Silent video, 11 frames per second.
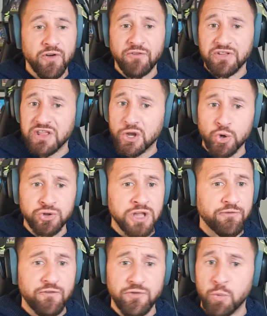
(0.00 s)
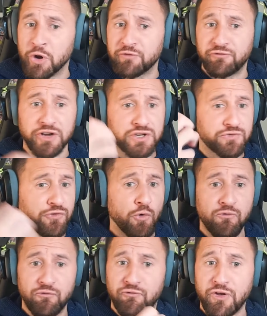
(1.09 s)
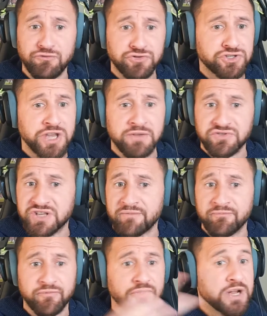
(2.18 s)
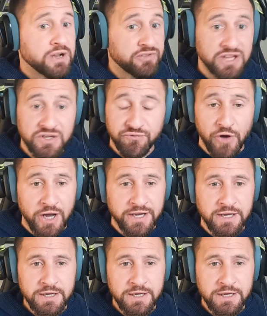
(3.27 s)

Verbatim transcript: I think they're good enough if you want to finish fourth, fifth, sixth, seventh. I think that's fine.